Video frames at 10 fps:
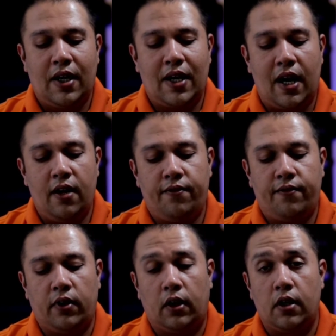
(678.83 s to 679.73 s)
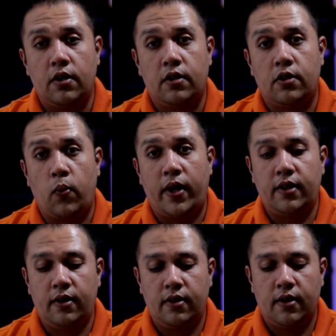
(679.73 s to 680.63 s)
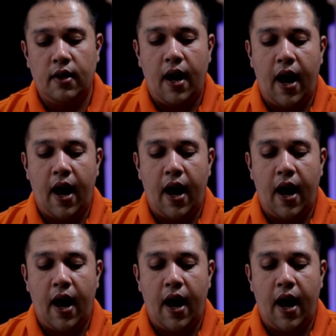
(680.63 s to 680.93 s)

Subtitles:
colorful sweaters,